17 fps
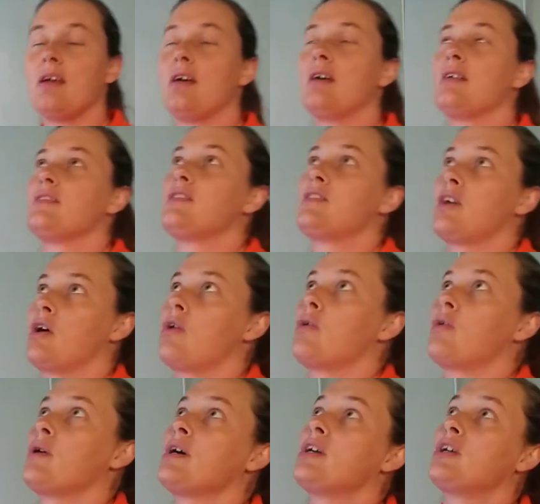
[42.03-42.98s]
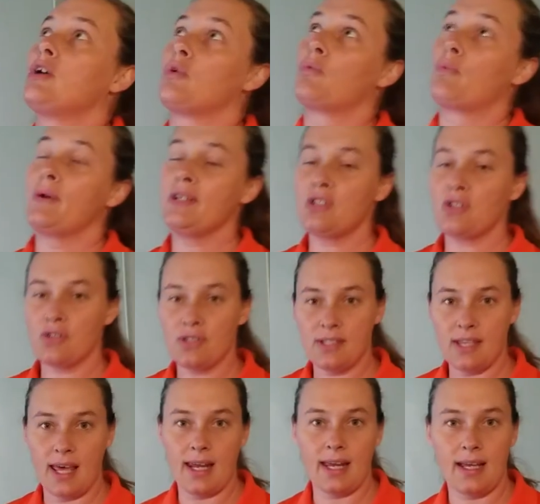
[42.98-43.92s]
So your winter
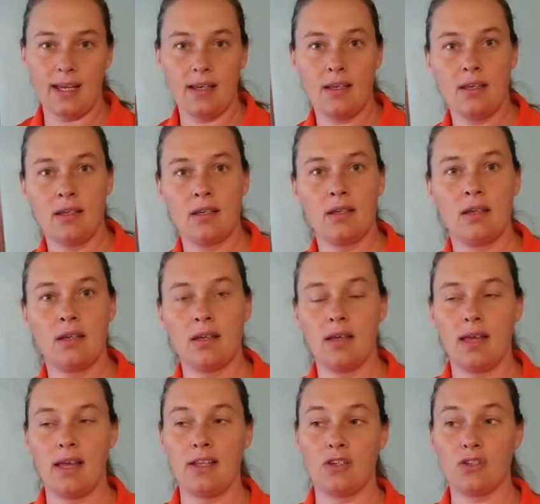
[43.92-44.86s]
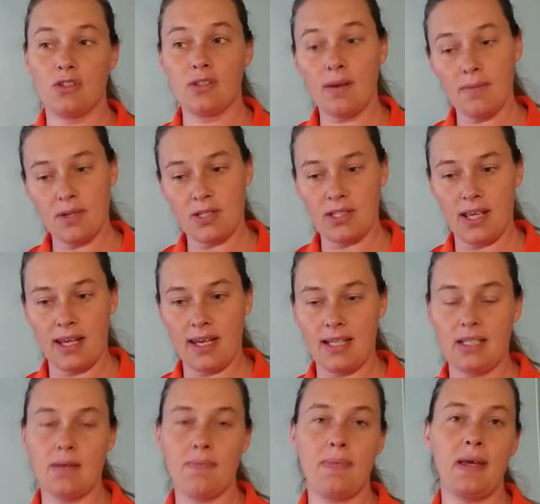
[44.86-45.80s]
setting and your summer
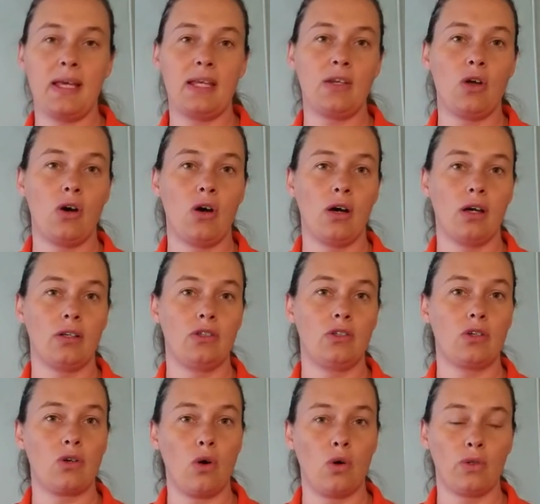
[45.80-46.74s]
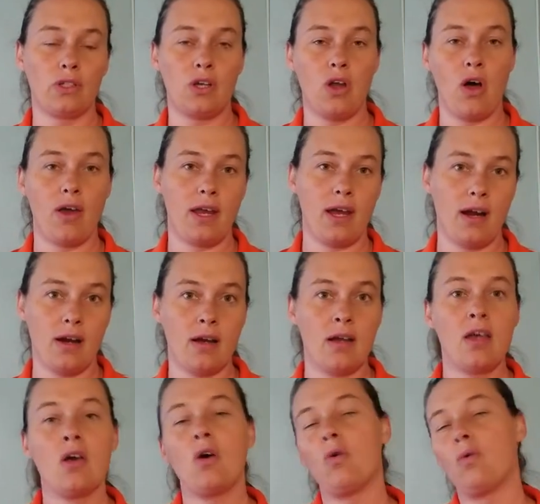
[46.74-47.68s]
setting depend on your cold and hot air.
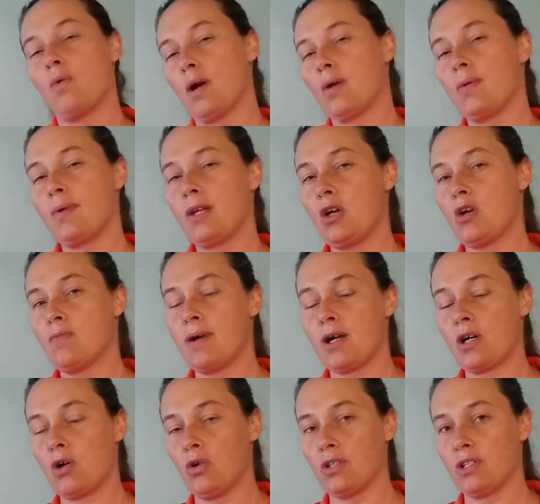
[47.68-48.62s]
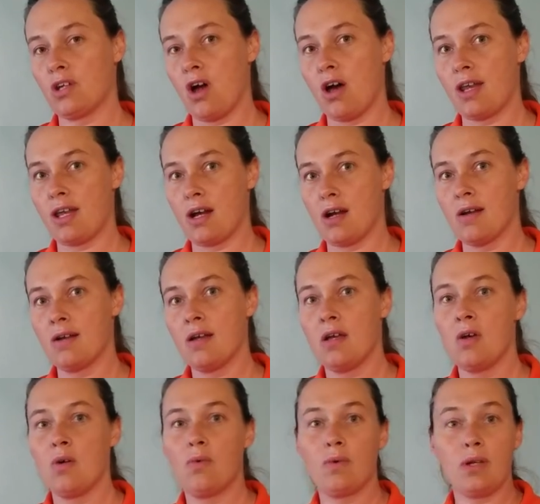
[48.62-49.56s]
What do we know about cold and hot air?
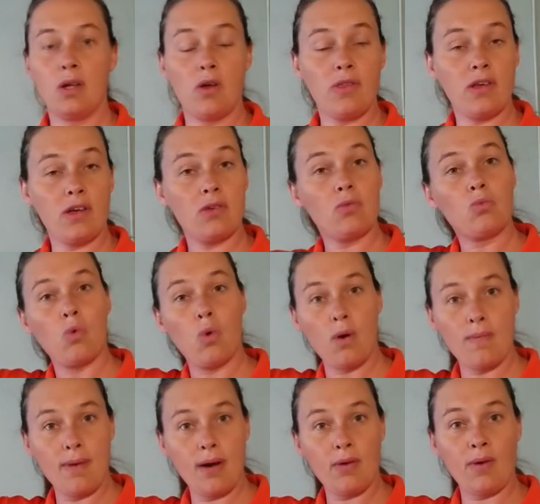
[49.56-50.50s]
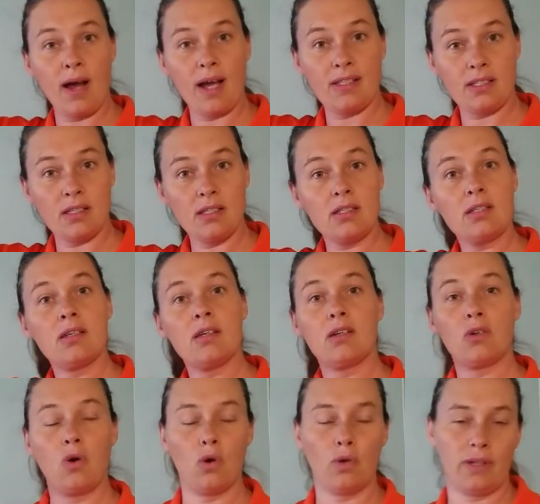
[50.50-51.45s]
We know that warm air rises,
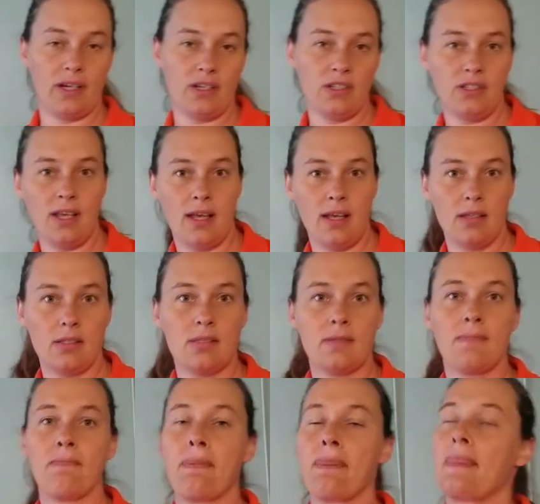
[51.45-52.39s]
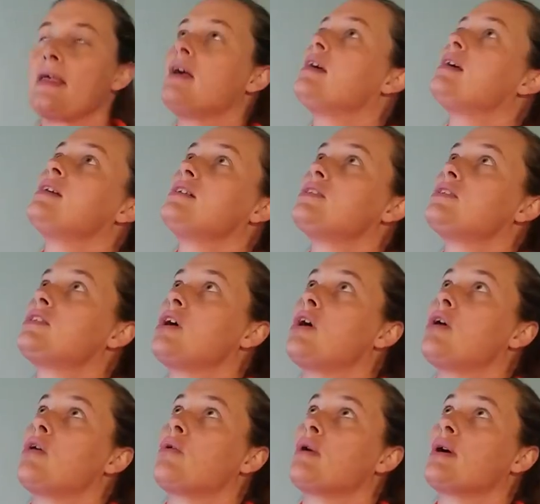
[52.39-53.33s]
cold air sinks.
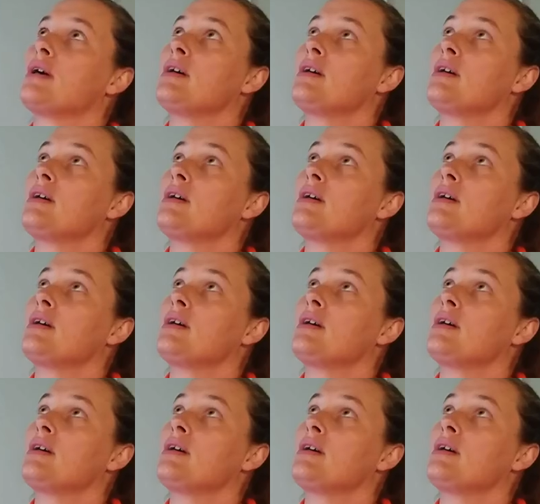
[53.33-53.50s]
So